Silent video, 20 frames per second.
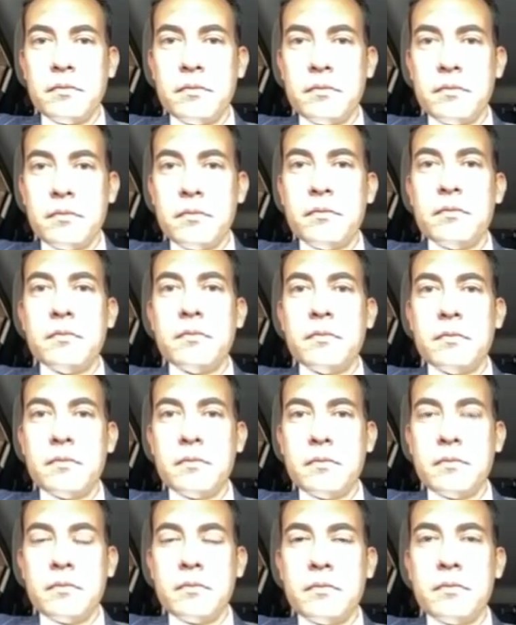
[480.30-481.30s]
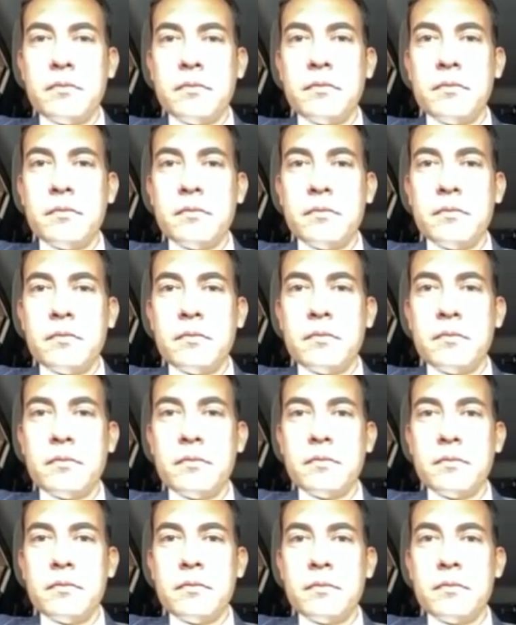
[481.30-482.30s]

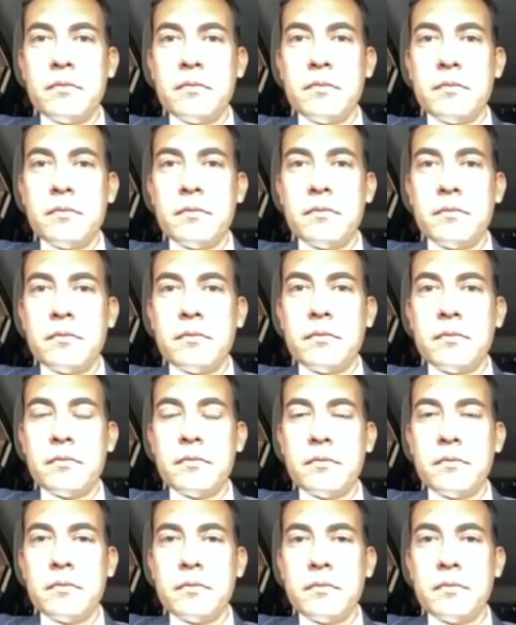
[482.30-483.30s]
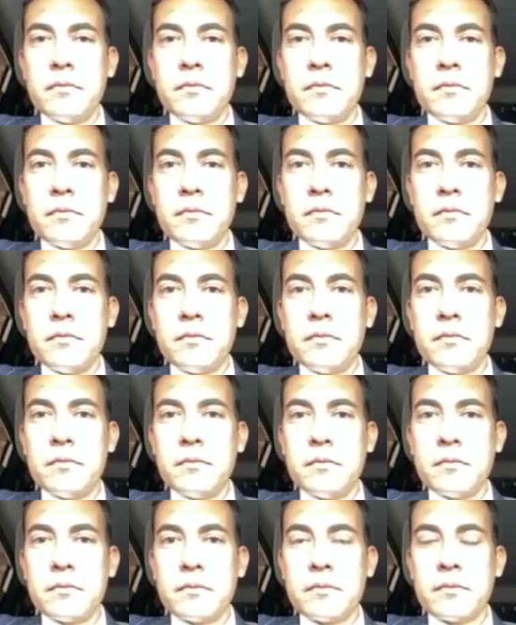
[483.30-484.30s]

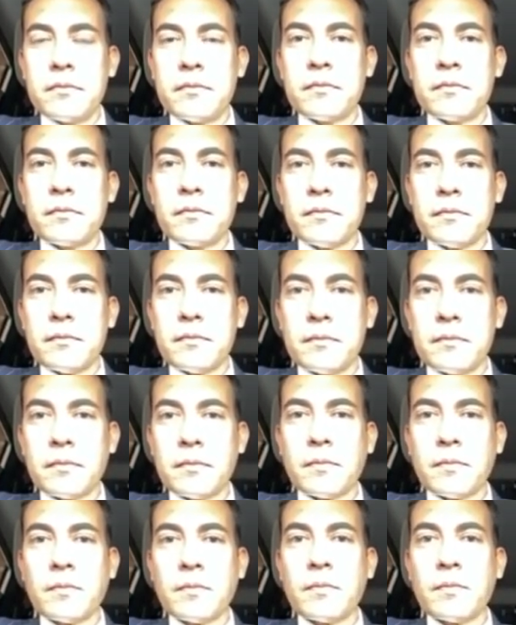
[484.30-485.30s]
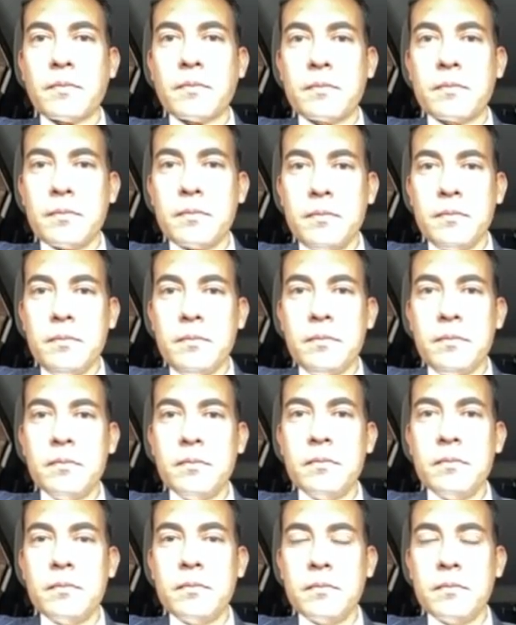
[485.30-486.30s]

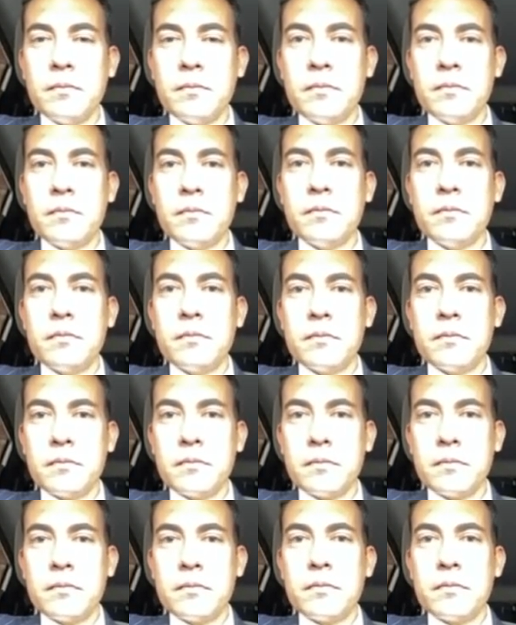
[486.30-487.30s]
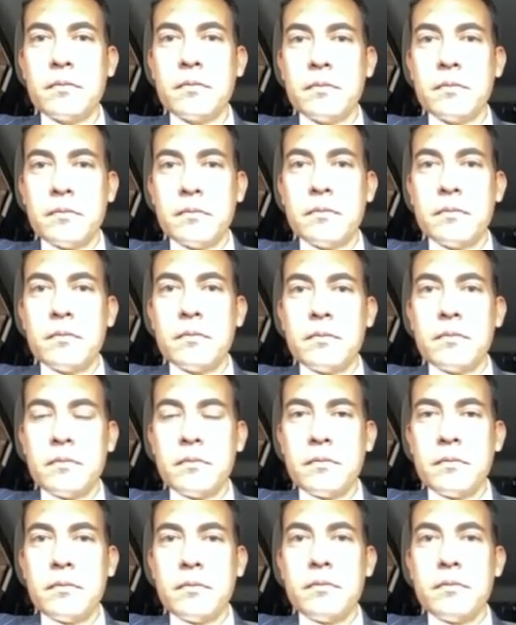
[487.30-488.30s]
This person isn't speaking.